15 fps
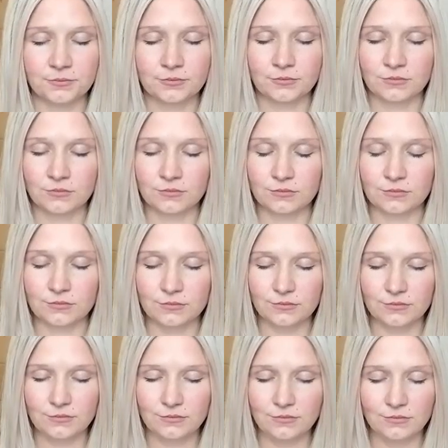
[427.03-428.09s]

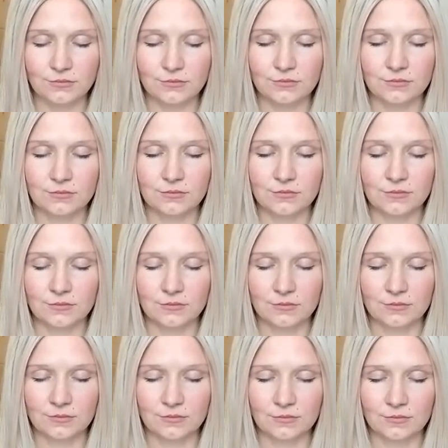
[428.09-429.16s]

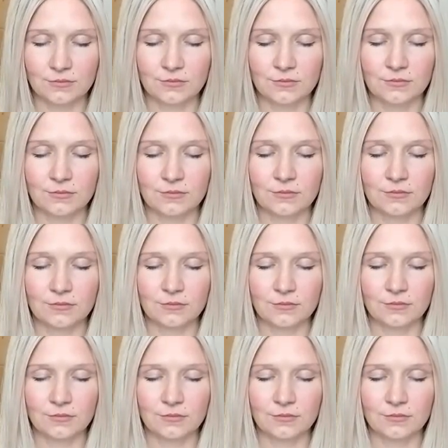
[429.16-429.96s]
(silence)